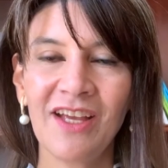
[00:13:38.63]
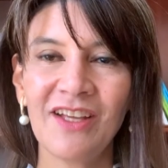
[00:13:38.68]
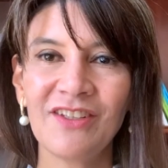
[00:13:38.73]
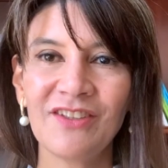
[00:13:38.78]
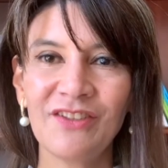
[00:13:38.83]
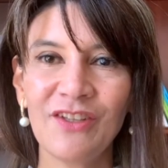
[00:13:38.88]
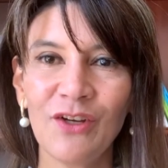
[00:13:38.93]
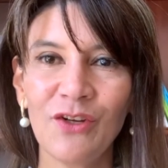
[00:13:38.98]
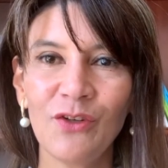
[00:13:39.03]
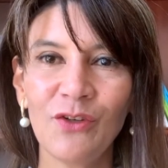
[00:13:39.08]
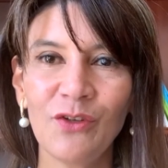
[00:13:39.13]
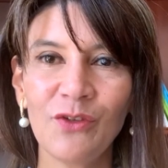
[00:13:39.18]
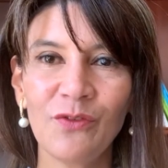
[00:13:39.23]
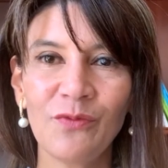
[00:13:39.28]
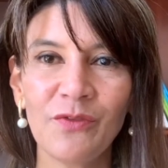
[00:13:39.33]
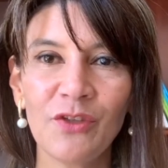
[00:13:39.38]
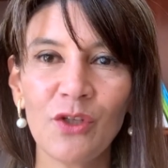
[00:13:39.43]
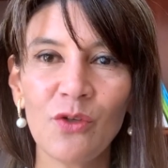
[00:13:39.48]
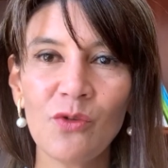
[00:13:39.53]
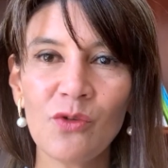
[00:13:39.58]

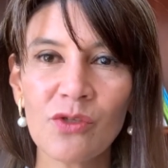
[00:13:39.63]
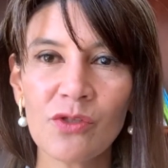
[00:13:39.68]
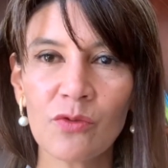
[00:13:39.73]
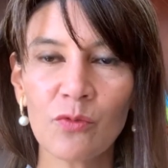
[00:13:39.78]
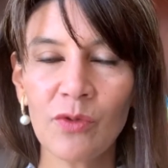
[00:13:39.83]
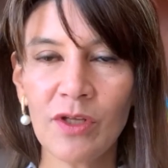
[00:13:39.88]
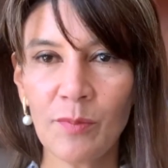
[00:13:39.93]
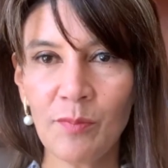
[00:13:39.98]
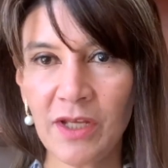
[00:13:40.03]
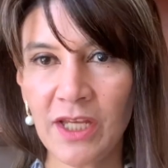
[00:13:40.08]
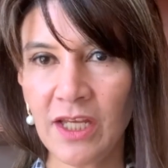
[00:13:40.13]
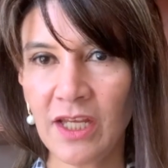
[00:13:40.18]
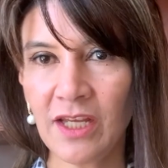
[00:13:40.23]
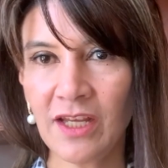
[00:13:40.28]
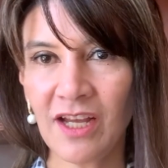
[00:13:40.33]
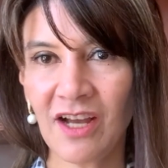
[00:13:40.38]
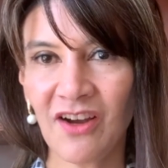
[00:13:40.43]
So those will be